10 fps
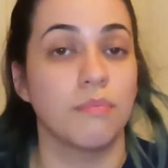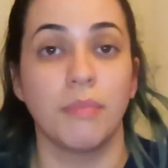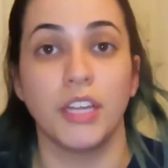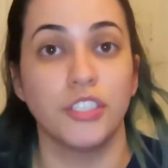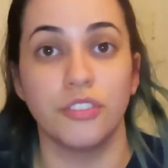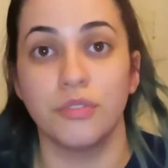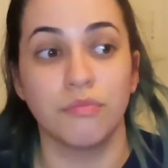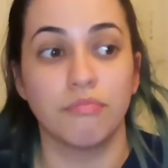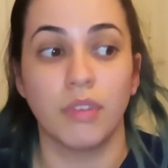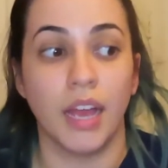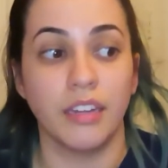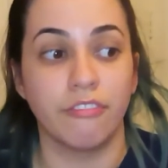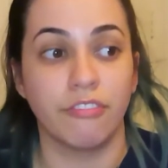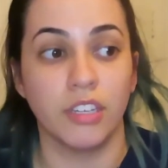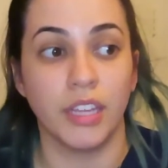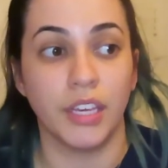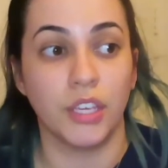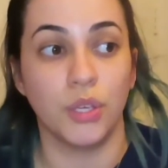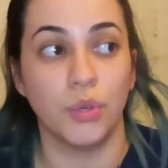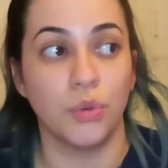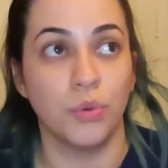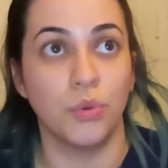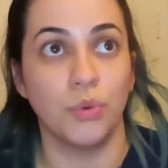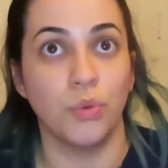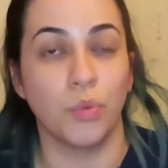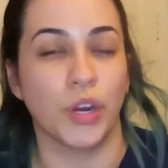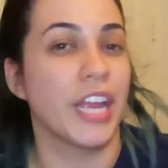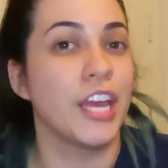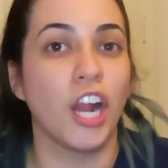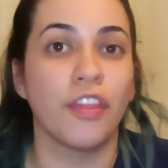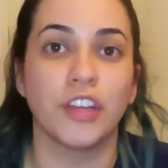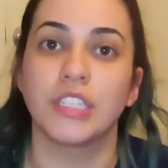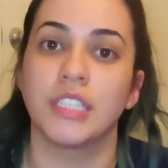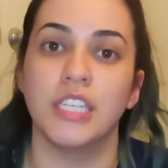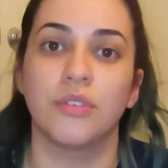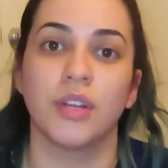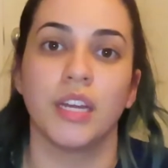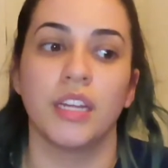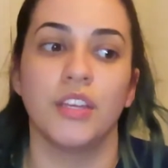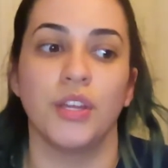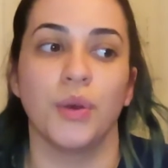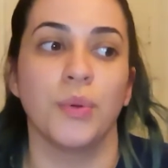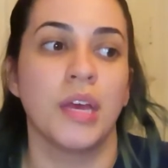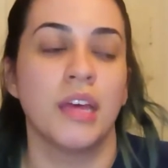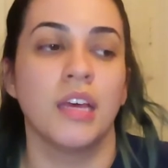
made you kind of feel like you were in on their secret, you know,